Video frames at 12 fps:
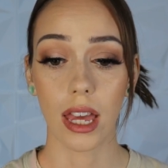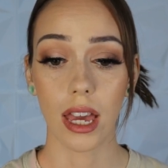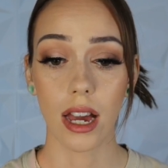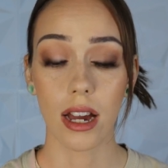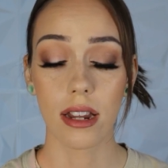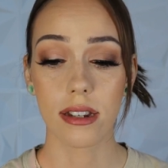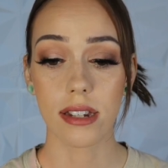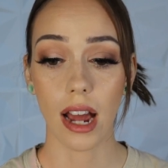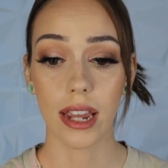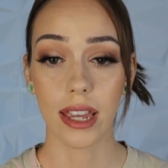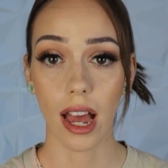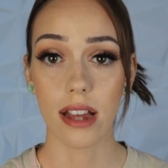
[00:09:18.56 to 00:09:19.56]
And
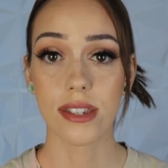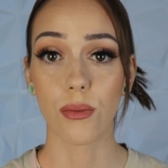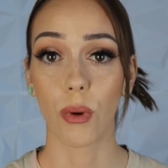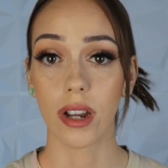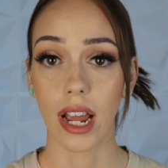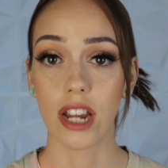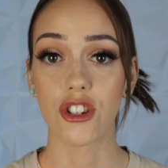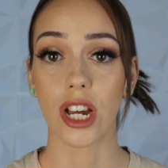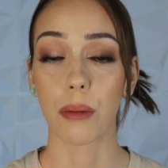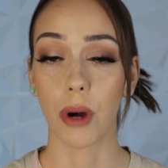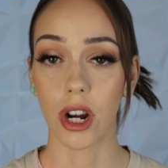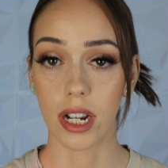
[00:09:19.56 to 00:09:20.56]
I guess one night she
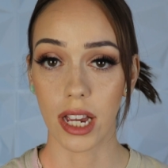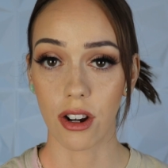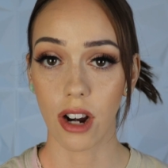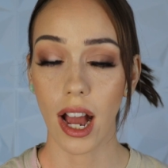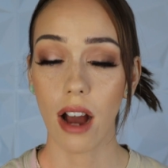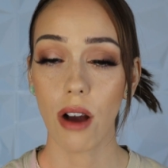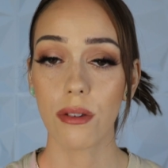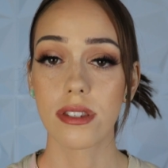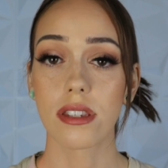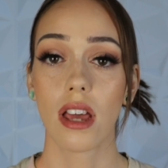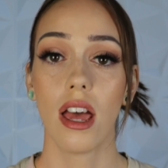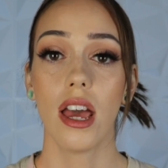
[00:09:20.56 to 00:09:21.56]
had a party at her
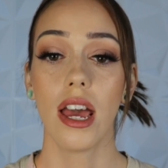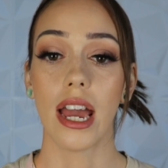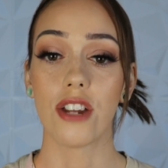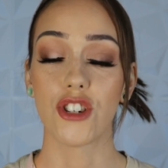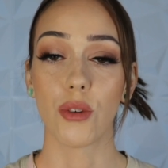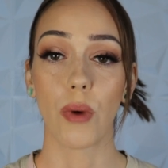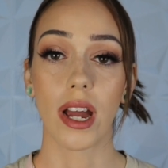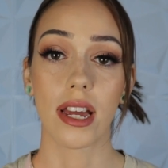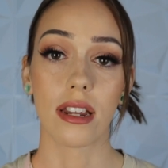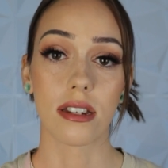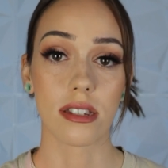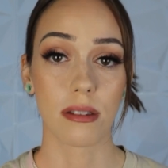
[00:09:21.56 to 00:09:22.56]
house and she went
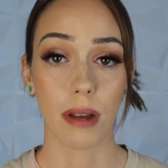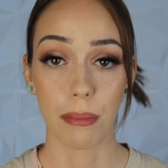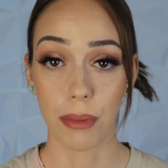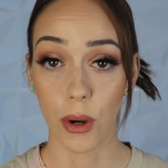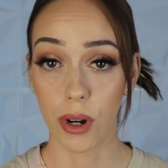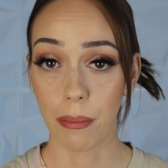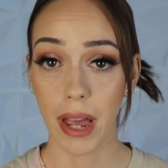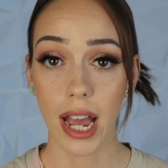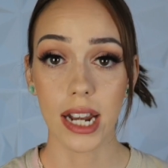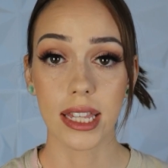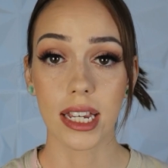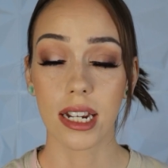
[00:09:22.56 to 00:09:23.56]
in to go to
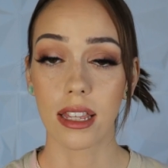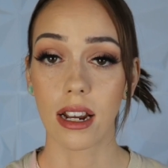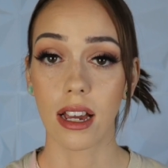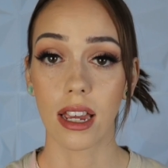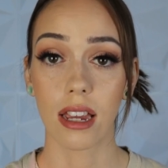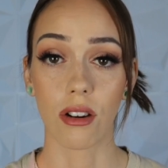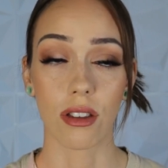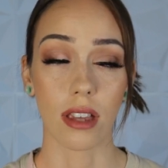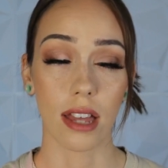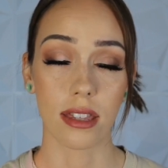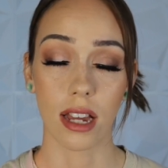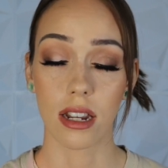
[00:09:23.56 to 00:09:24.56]
bed at the end of the night or
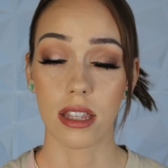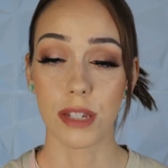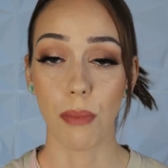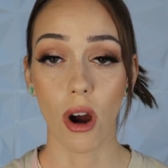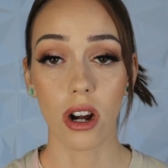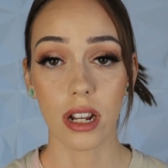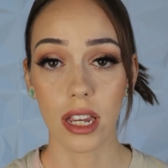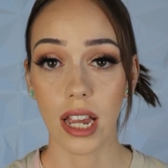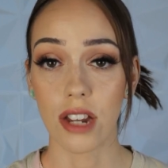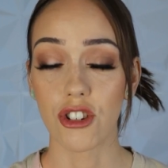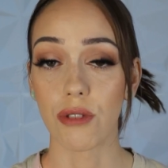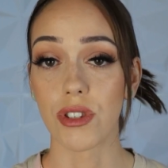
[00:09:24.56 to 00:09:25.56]
at the end of this party
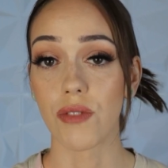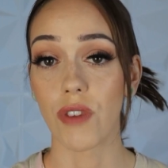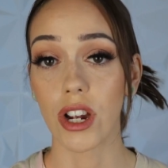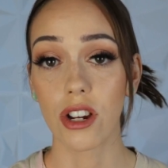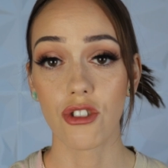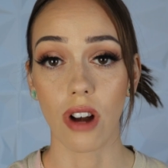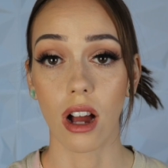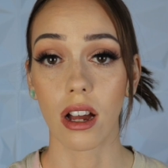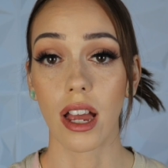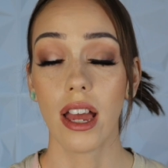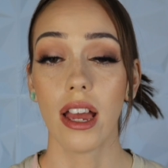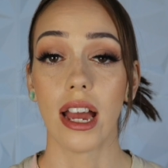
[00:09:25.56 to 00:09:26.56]
and she was very
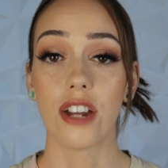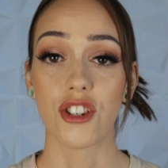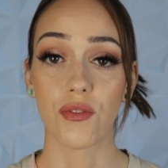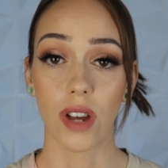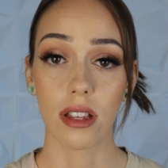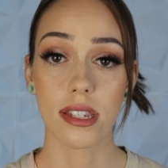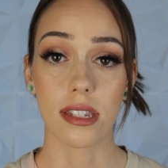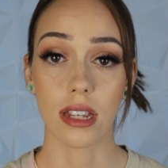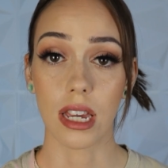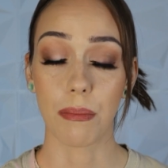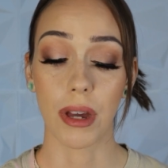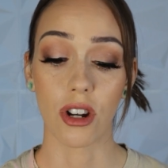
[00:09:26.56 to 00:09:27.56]
drunk and she fell
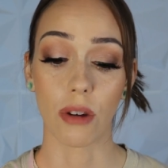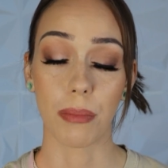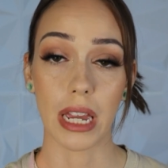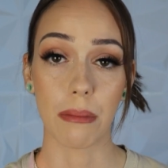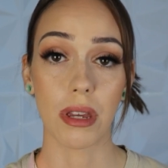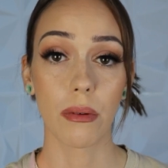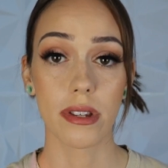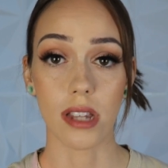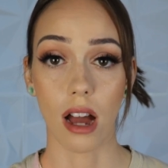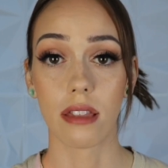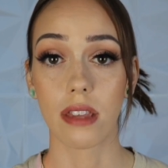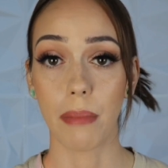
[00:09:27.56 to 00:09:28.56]
asleep and her baby was
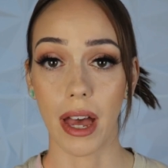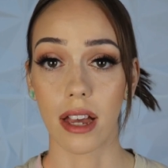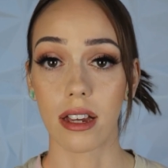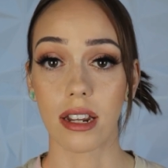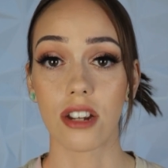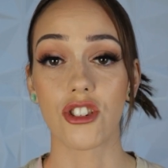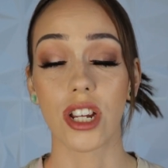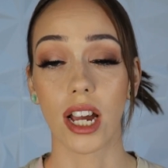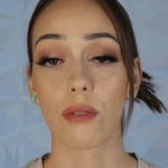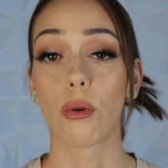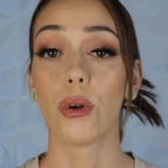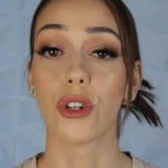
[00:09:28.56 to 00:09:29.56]
on the bed and she
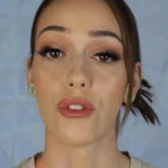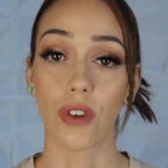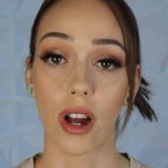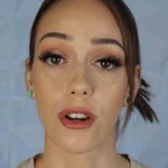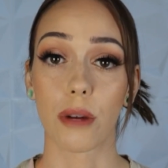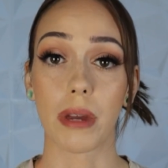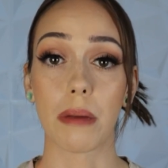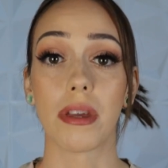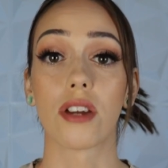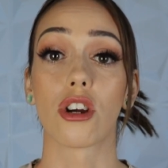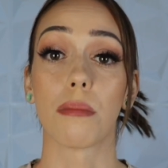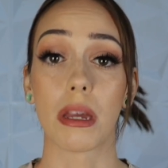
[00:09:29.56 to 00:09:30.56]
had rolled over on her
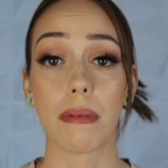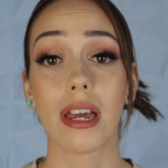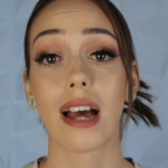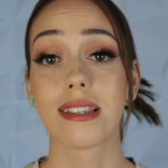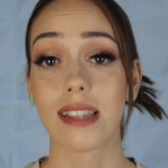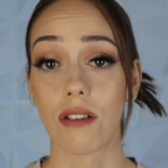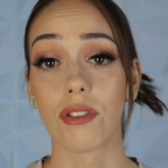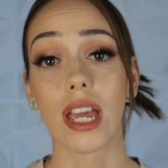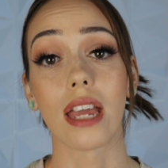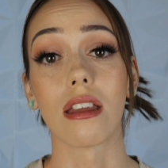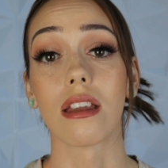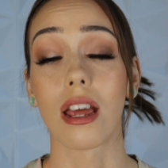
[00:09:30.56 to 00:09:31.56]
baby and her baby had
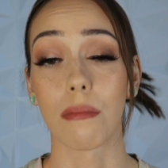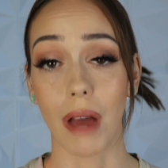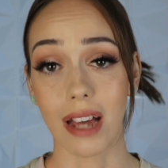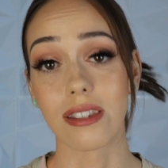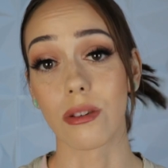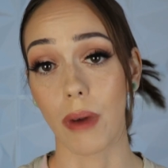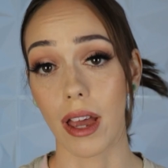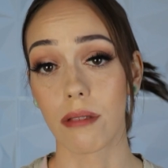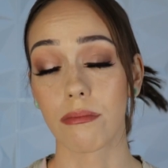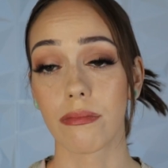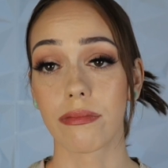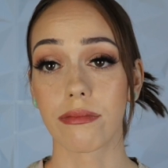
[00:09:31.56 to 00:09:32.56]
suffocated and passed away.